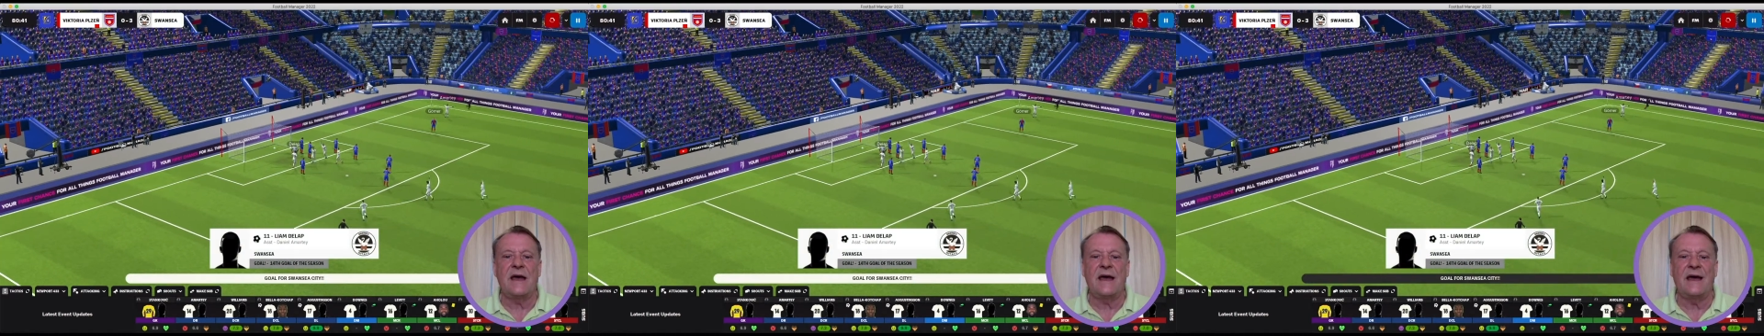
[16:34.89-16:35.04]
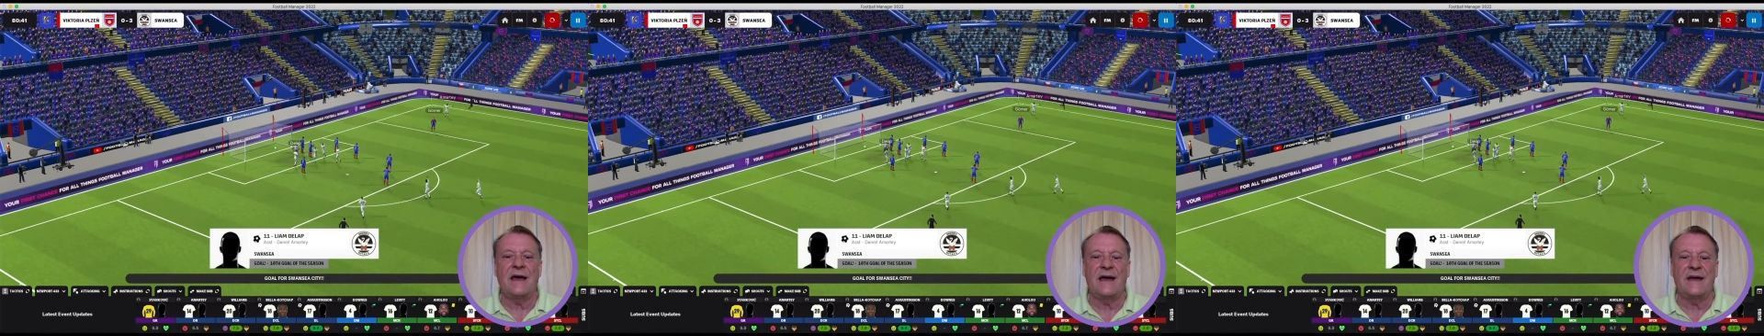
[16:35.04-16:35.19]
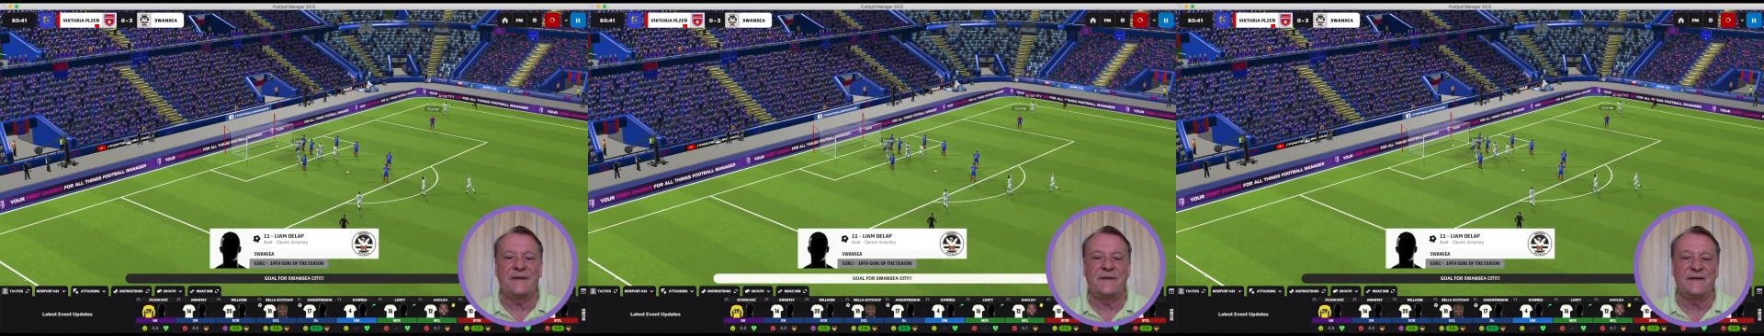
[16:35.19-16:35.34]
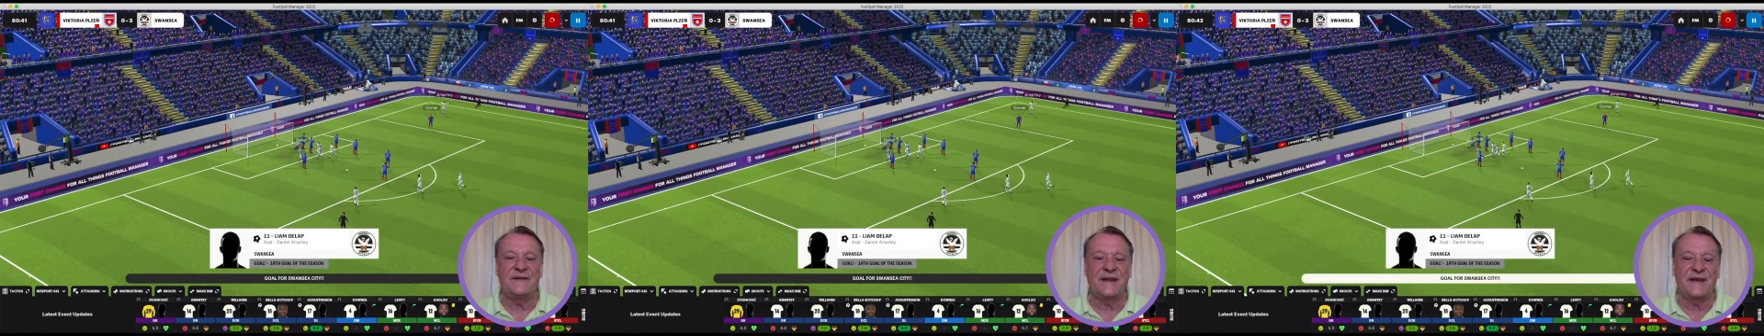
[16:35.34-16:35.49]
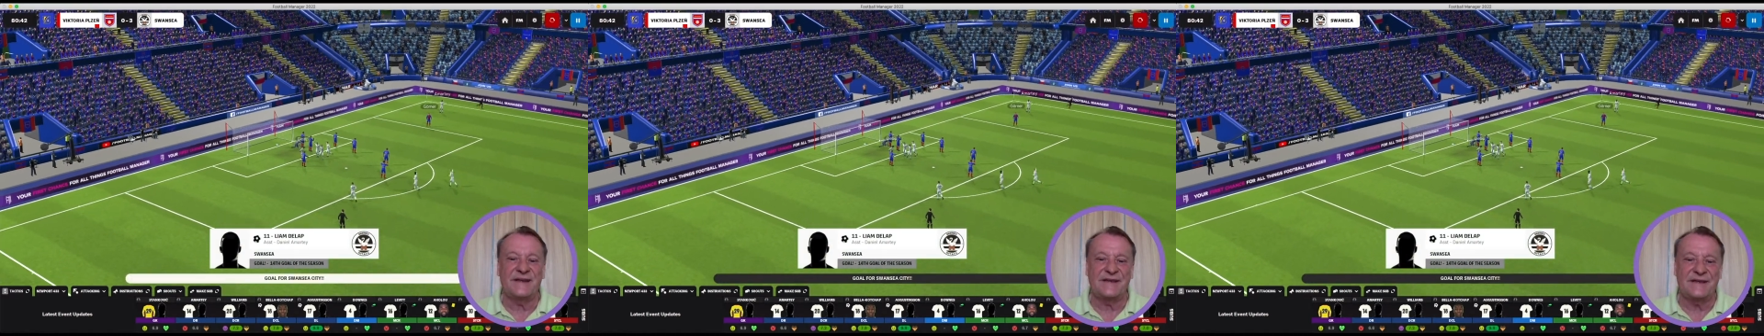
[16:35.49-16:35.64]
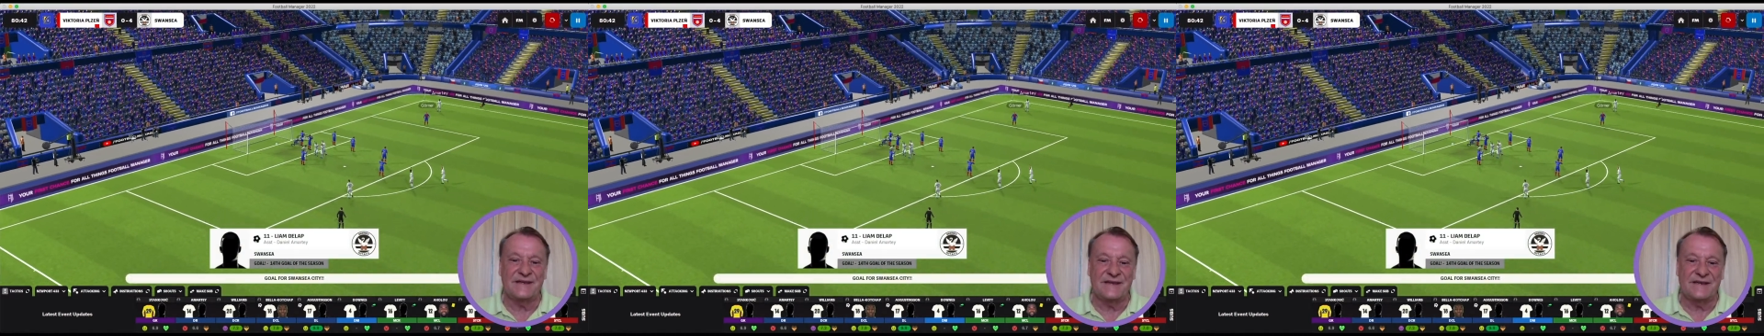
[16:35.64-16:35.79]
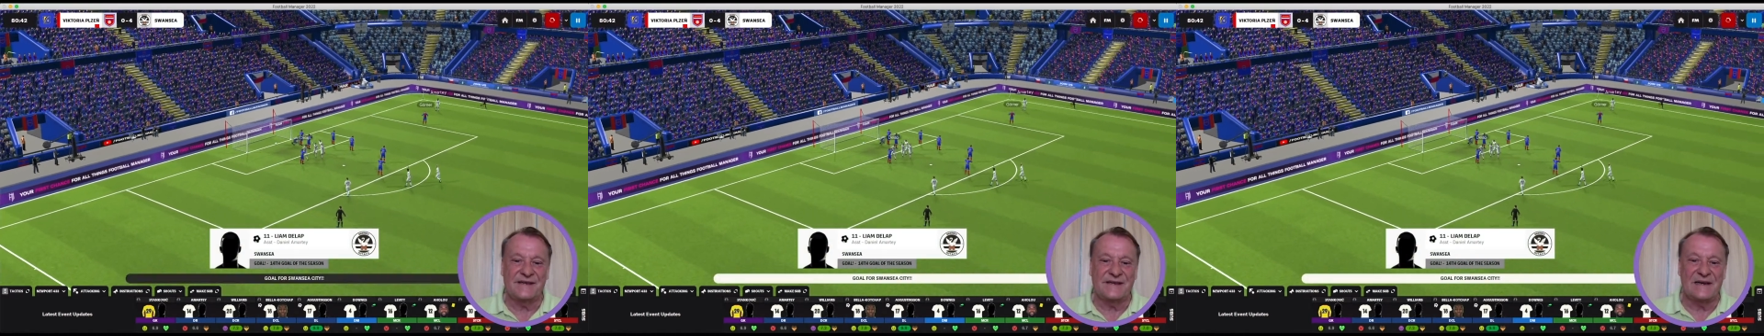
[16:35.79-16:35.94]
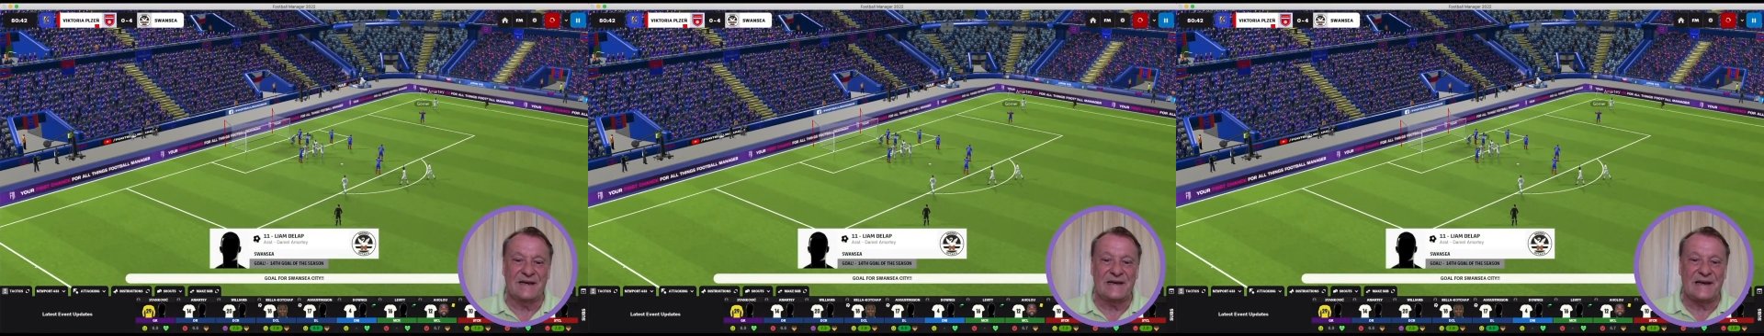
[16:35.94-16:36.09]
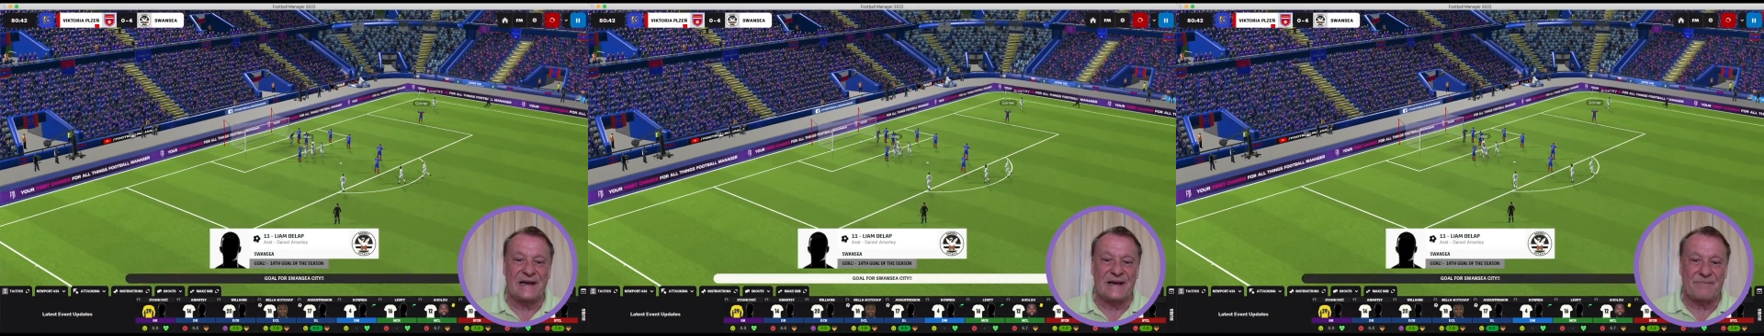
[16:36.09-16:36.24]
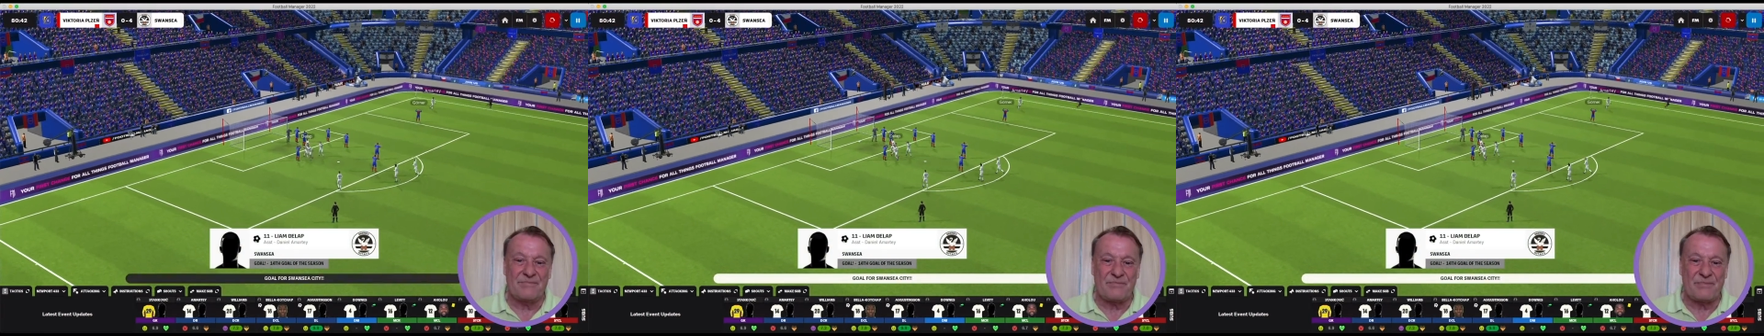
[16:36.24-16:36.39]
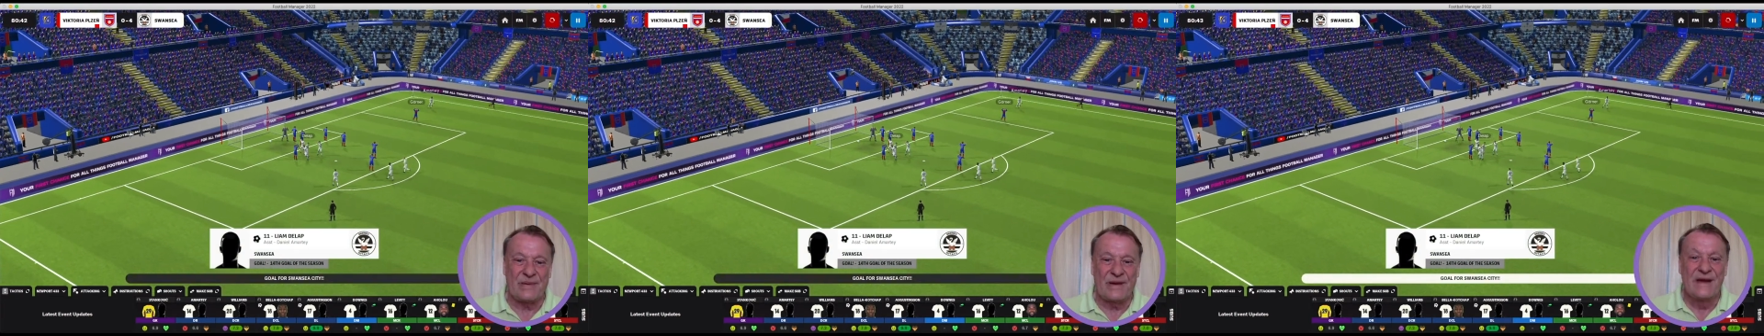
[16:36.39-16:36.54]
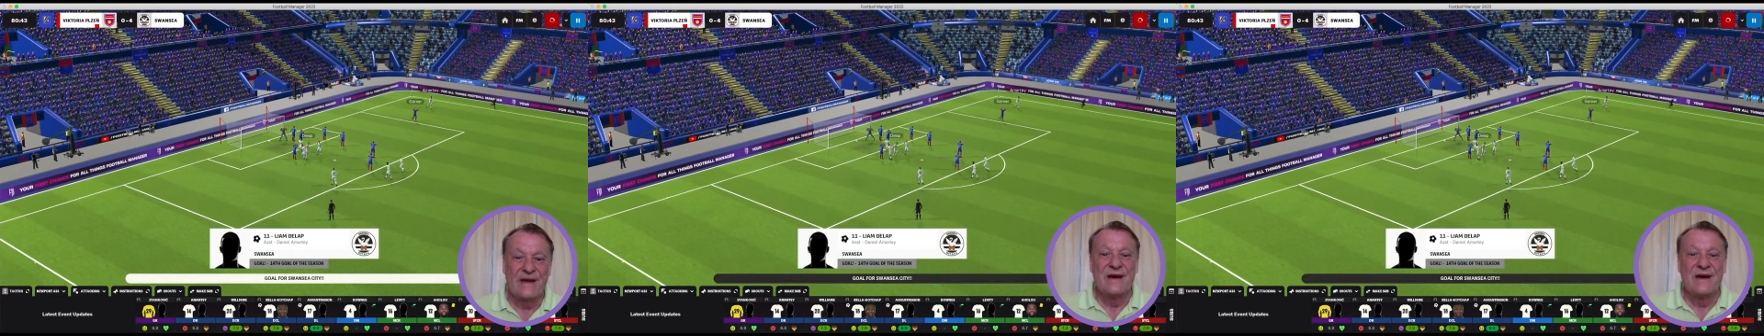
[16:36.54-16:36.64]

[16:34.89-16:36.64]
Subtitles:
and that is Delap